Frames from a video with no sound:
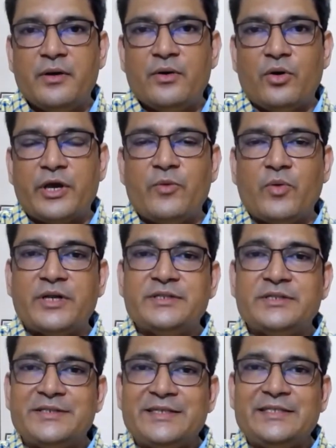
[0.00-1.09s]
Okay, what is a
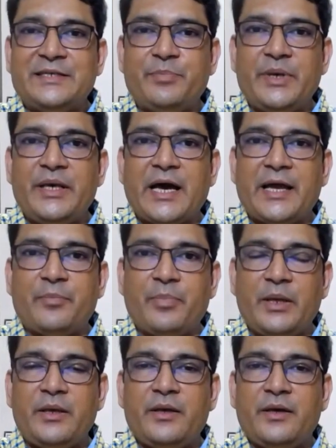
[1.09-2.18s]
TCP,
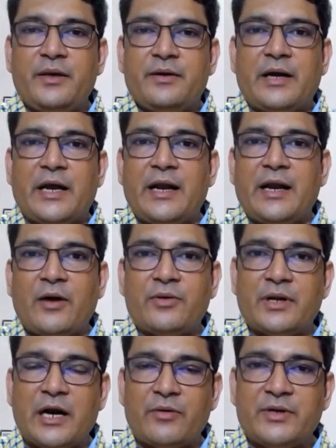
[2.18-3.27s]
IP, and how
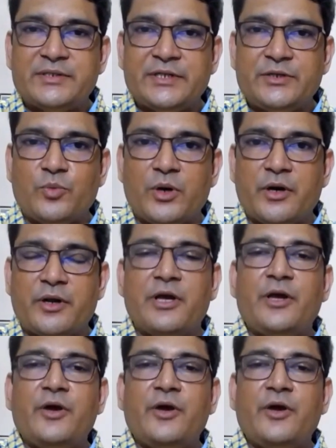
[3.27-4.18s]
does it work?